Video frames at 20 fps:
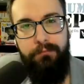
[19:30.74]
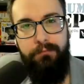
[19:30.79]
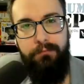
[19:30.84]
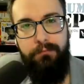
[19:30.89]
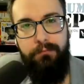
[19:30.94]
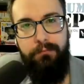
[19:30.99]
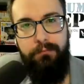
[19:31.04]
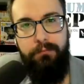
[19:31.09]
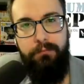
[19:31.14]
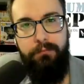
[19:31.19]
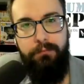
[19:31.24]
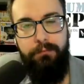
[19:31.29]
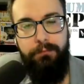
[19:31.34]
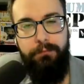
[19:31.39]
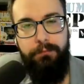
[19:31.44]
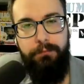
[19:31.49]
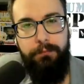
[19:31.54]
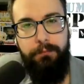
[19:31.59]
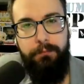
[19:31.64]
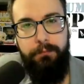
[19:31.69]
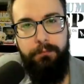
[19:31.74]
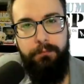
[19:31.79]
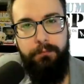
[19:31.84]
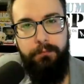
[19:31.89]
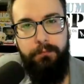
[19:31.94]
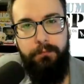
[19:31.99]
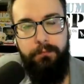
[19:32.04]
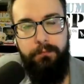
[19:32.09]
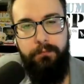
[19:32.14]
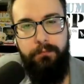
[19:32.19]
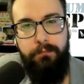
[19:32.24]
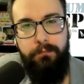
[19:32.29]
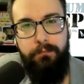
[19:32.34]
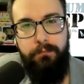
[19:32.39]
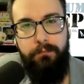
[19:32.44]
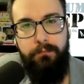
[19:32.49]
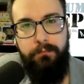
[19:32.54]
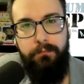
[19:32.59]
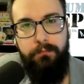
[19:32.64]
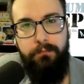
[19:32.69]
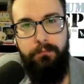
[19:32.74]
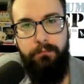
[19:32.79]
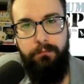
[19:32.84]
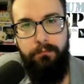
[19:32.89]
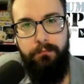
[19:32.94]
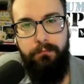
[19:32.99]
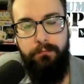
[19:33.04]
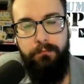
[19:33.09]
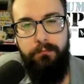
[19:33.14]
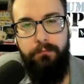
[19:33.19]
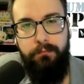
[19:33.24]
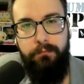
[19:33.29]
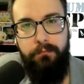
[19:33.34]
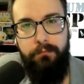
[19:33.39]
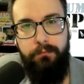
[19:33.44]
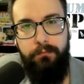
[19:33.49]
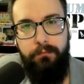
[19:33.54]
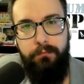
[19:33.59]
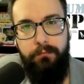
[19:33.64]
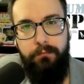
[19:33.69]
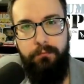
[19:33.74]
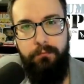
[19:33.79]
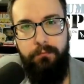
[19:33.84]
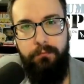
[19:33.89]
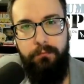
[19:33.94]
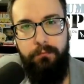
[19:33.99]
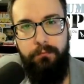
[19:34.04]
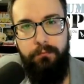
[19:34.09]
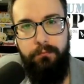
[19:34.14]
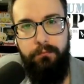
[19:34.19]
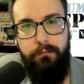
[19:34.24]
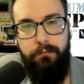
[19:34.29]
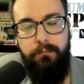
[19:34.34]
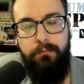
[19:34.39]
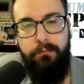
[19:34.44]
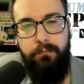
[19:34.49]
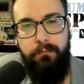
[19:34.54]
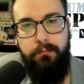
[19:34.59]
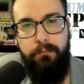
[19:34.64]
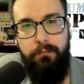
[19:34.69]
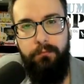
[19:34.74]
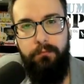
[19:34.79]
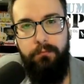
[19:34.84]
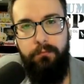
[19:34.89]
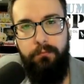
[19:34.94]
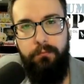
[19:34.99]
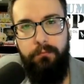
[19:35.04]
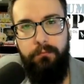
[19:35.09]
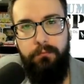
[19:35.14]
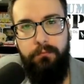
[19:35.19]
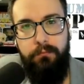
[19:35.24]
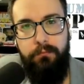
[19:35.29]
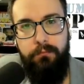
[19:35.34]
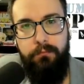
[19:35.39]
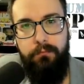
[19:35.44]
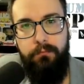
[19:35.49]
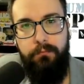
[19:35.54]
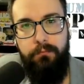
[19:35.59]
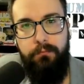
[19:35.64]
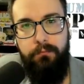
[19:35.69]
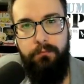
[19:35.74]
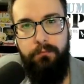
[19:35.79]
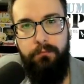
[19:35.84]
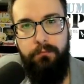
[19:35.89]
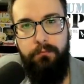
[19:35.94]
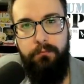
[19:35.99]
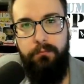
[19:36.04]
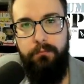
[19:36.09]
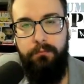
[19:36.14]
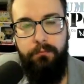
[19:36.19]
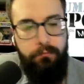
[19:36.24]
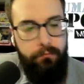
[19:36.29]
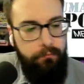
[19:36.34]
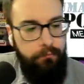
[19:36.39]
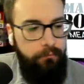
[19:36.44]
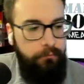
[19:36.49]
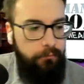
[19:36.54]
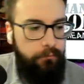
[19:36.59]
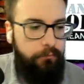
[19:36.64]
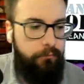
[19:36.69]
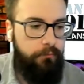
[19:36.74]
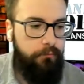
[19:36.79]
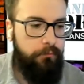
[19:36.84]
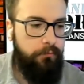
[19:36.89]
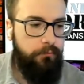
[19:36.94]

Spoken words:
The person shown says nothing.